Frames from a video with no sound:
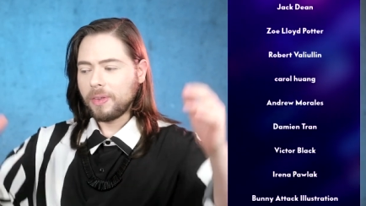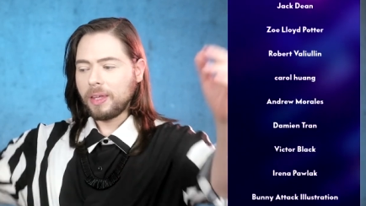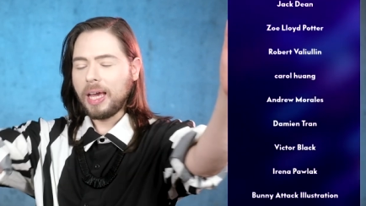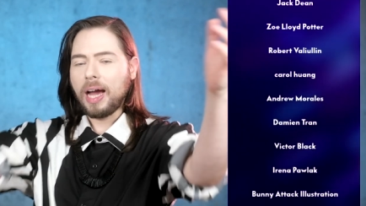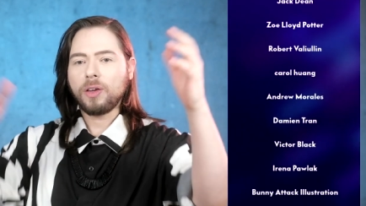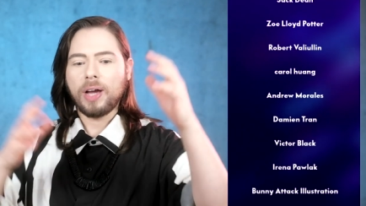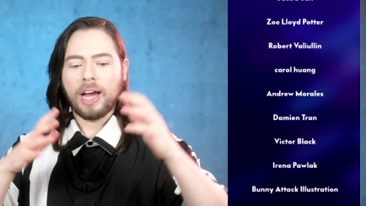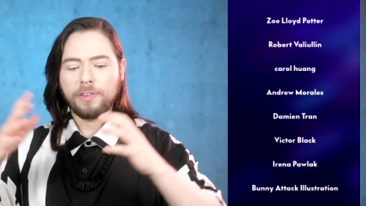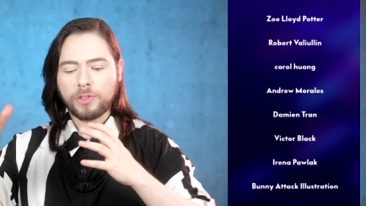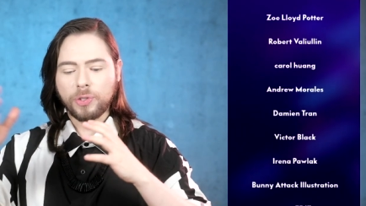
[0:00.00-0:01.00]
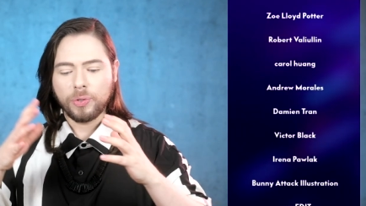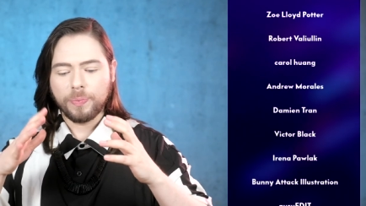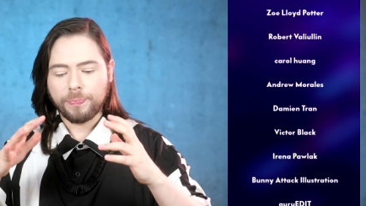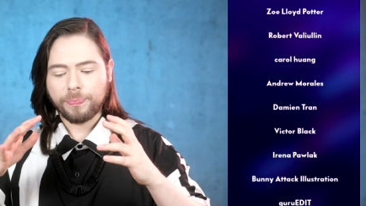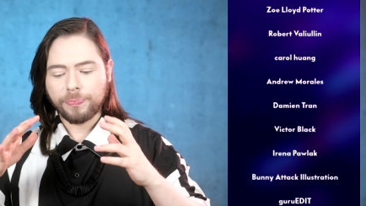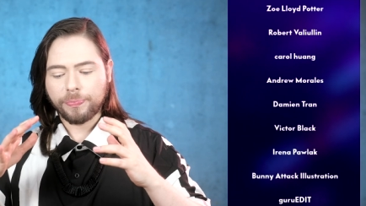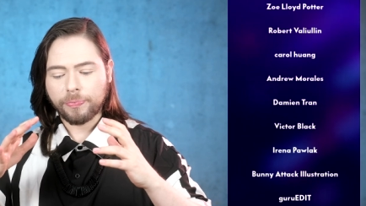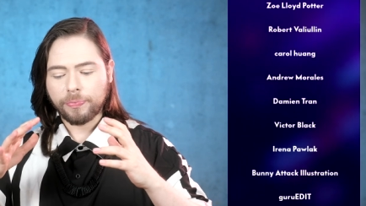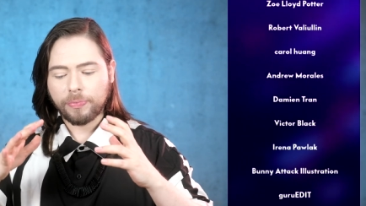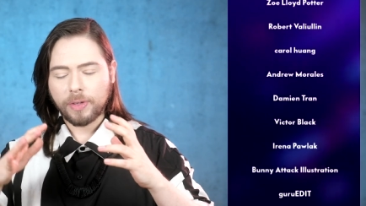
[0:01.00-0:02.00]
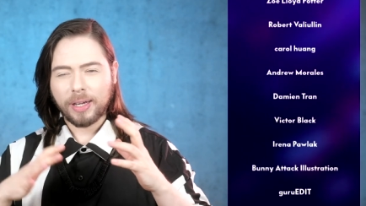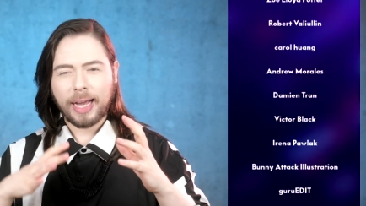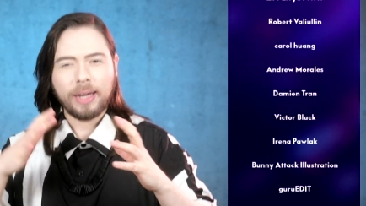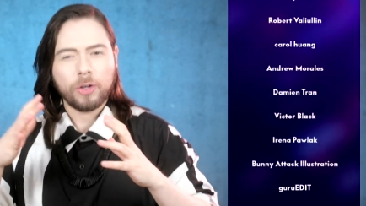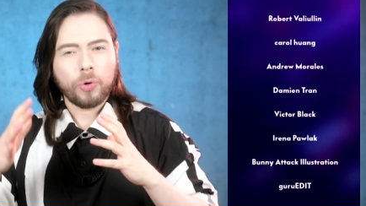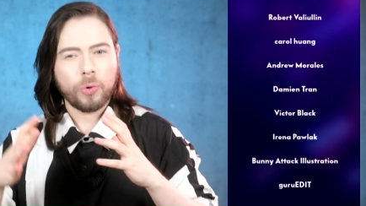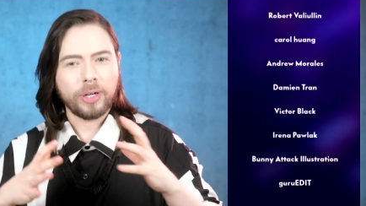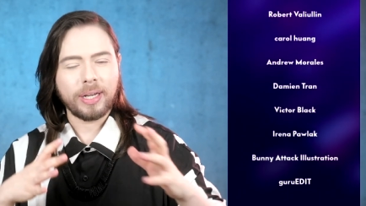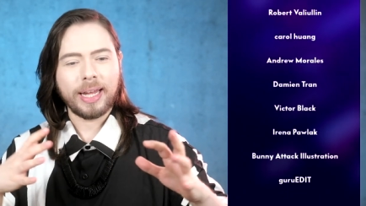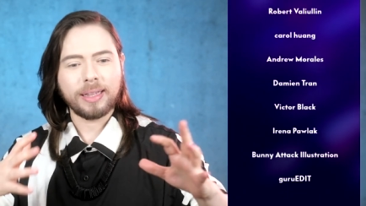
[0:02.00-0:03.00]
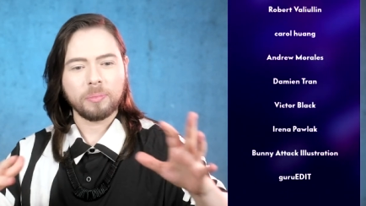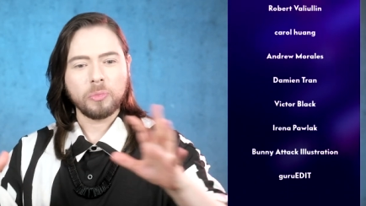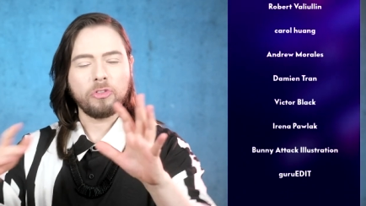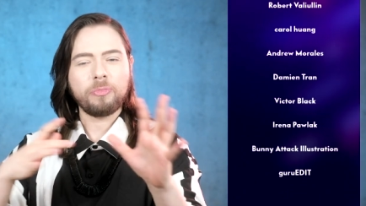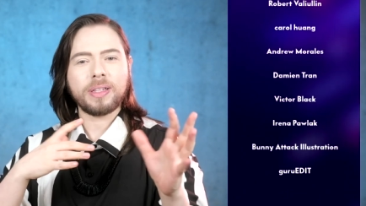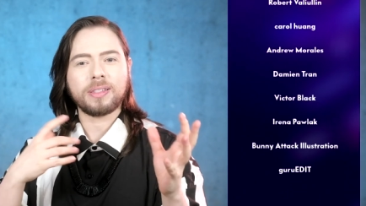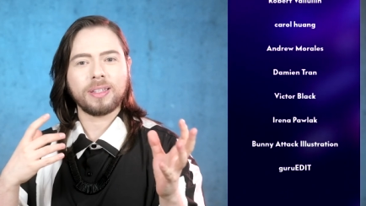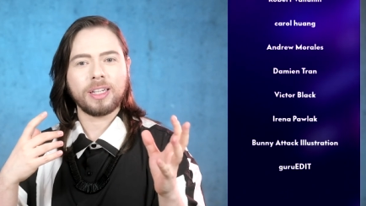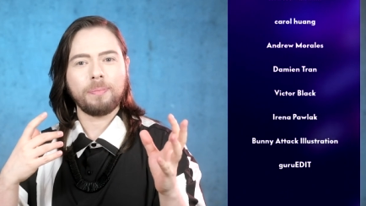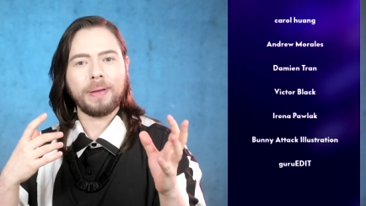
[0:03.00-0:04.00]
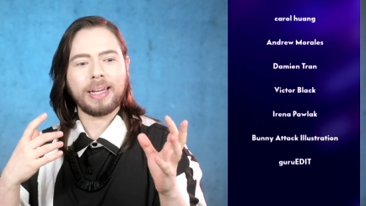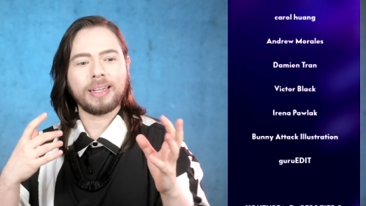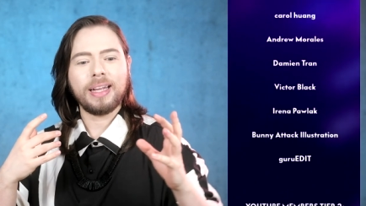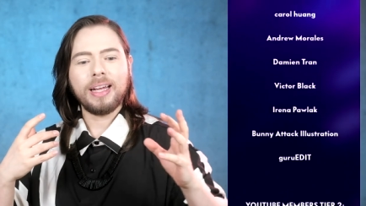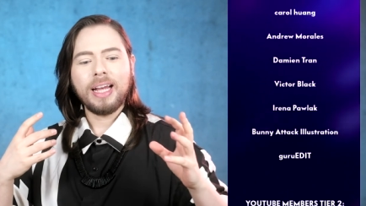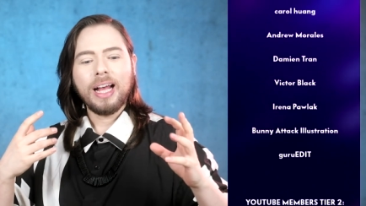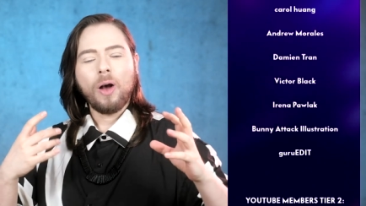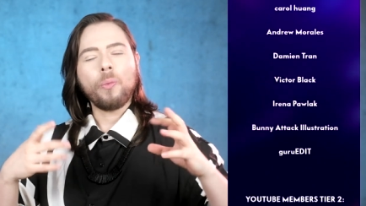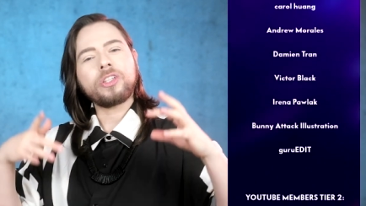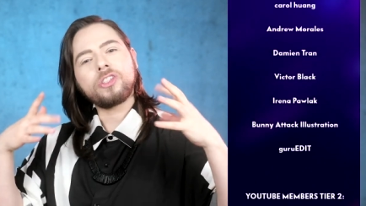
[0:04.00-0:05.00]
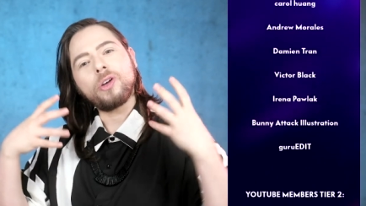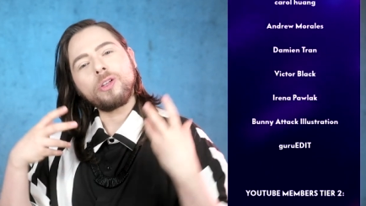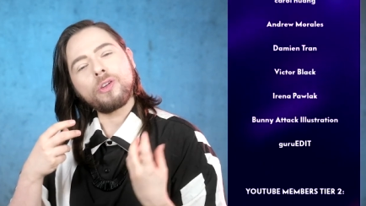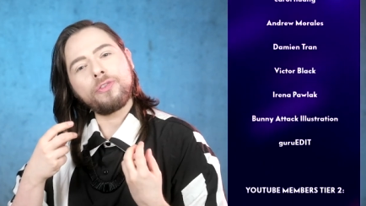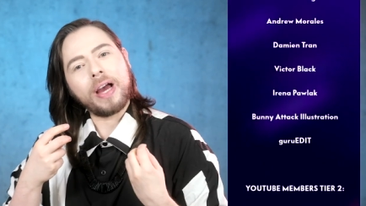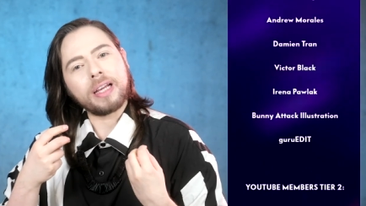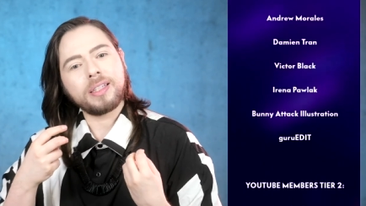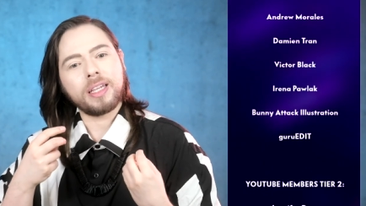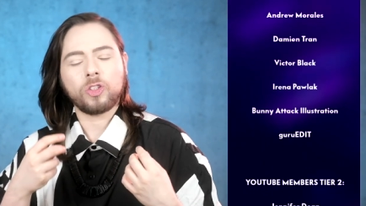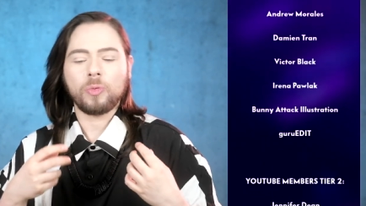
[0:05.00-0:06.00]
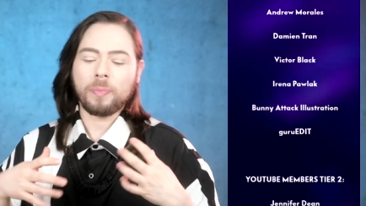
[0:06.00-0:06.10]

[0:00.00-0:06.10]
yeah, you have to kind of coordinate the movements a little bit, which is also fascinating to me